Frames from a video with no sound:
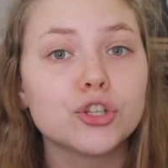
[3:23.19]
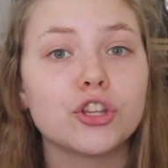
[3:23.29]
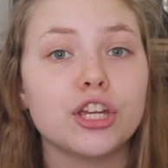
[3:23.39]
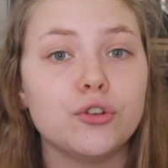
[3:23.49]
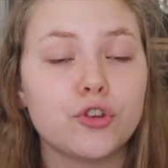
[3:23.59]

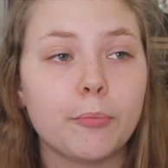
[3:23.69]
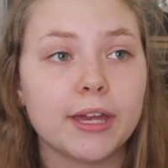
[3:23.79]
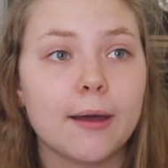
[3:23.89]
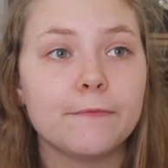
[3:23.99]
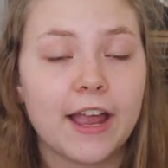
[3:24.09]
so that you don't
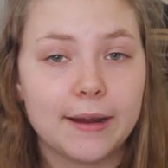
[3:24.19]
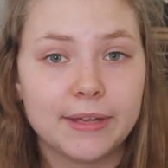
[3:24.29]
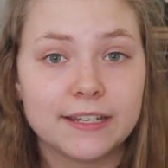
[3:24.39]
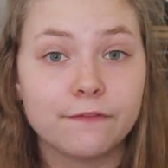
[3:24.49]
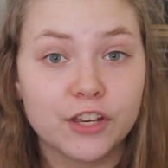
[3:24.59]
become
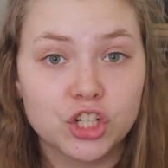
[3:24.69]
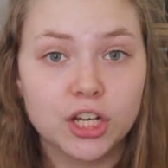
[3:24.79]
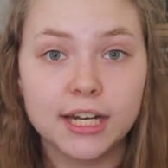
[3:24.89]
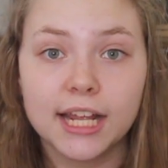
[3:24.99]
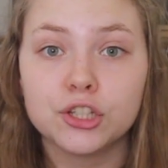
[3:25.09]
vitamin
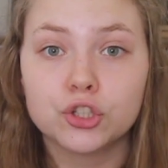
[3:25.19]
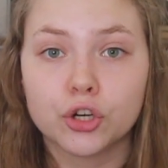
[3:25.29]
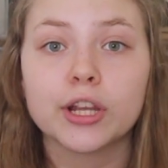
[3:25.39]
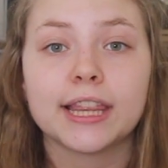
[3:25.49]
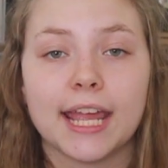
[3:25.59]
deficient in
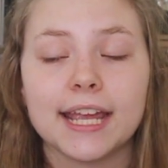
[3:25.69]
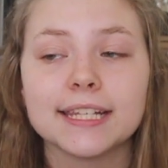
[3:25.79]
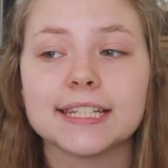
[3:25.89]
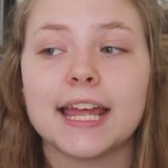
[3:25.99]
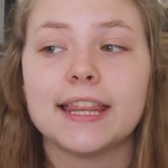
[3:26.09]
certain
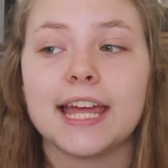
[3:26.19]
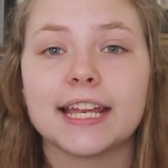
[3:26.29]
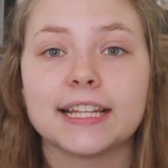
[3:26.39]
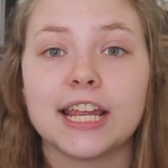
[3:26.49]
things and that